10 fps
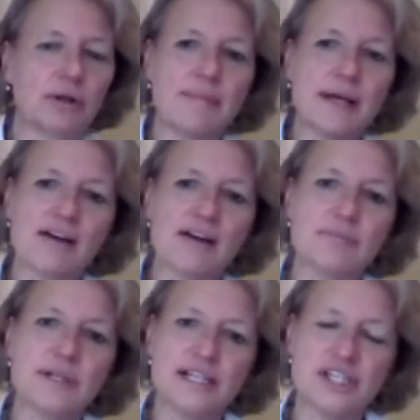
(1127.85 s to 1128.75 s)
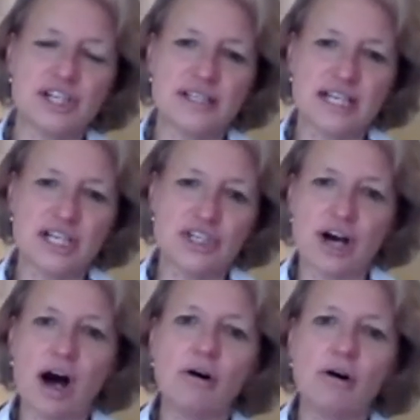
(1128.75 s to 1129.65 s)
I mean, government has just issued a
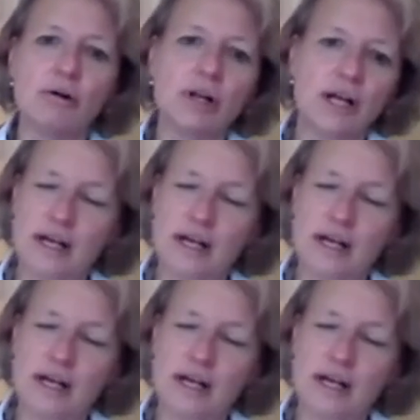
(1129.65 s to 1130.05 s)
whole